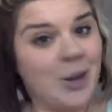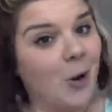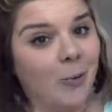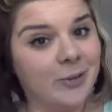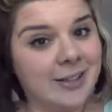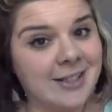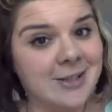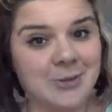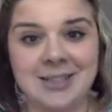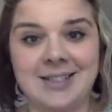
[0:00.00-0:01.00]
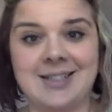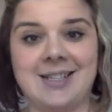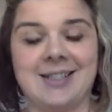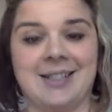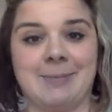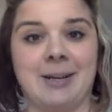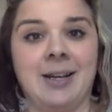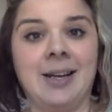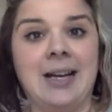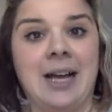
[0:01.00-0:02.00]
Hopefully this 360 assessment
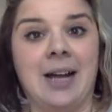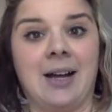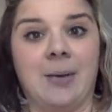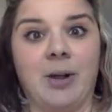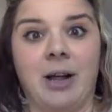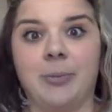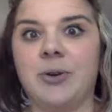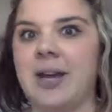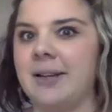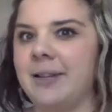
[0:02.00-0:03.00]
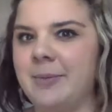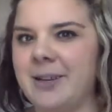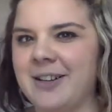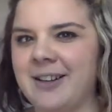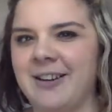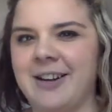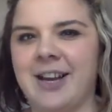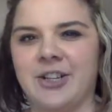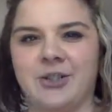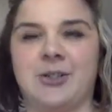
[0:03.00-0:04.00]
will help you gain a little bit of clarity
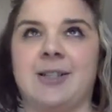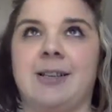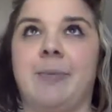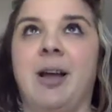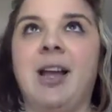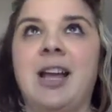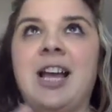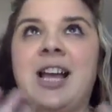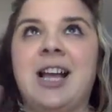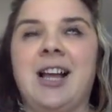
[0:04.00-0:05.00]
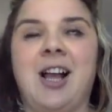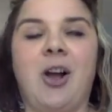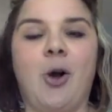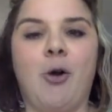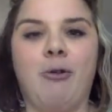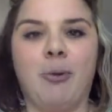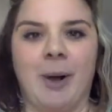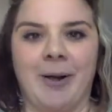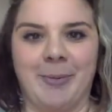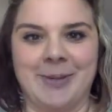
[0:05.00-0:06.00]
and turn some
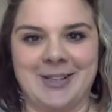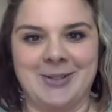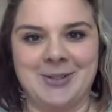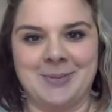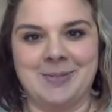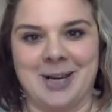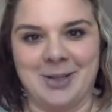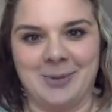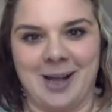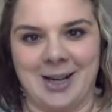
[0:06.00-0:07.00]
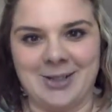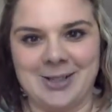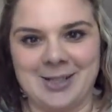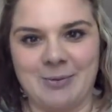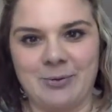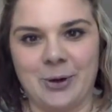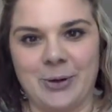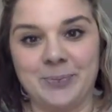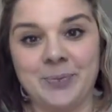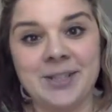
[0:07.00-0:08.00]
overwhelm into some tangible action steps for
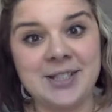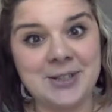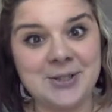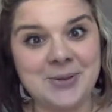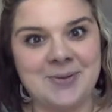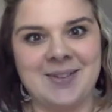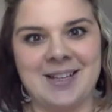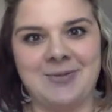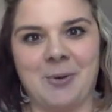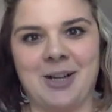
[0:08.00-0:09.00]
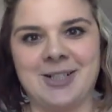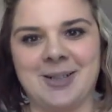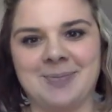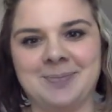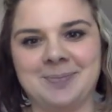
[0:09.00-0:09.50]
you. See you soon. Thanks for watching.